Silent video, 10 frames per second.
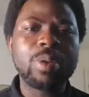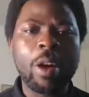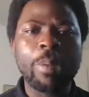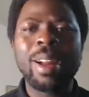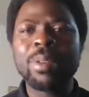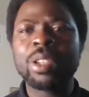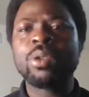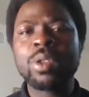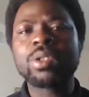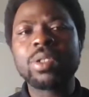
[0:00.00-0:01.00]
I'll probably go
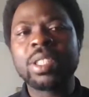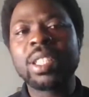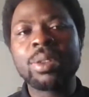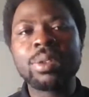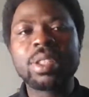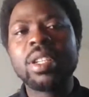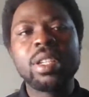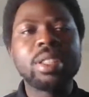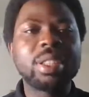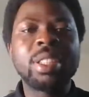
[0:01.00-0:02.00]
into
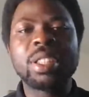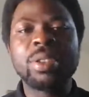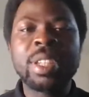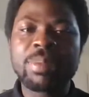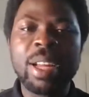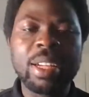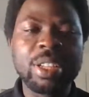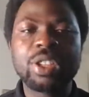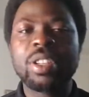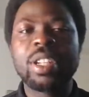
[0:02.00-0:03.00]
detailed
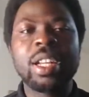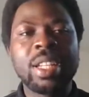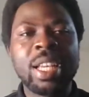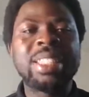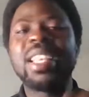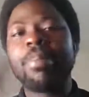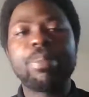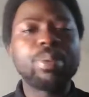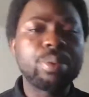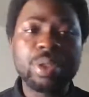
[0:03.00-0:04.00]
explanation and
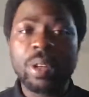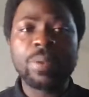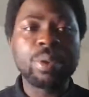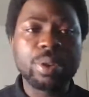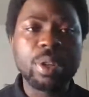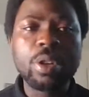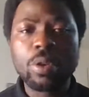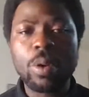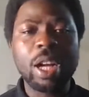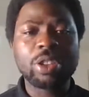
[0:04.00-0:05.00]
examples of those
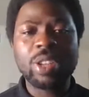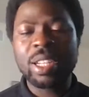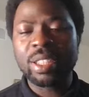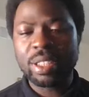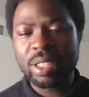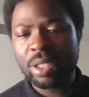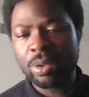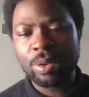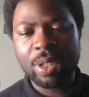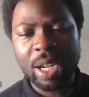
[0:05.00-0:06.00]
who actually
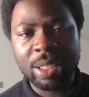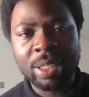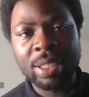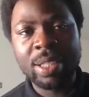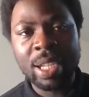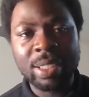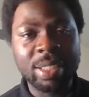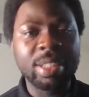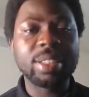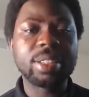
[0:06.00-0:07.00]
know that
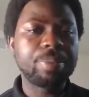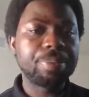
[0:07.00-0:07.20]
did it.